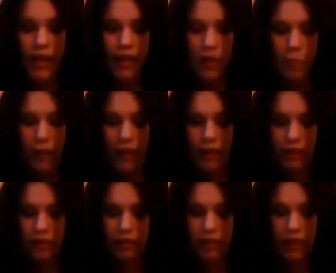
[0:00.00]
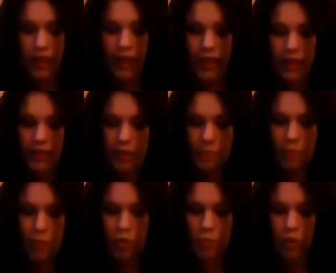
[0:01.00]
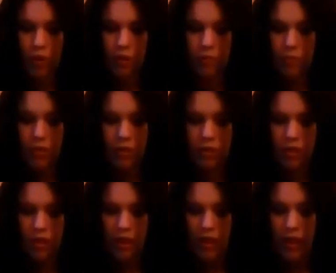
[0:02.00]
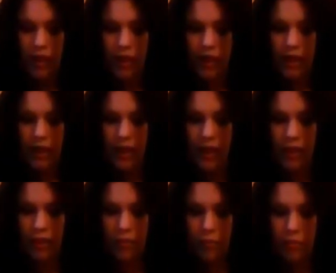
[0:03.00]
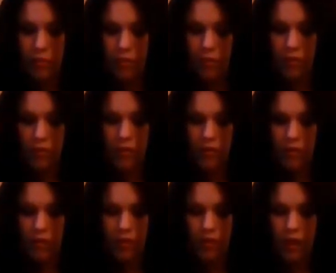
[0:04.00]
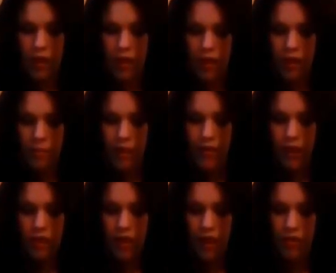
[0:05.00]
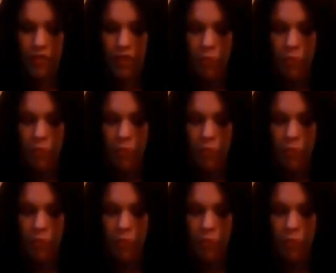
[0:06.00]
Next part is boob cups. Now, I've actually had a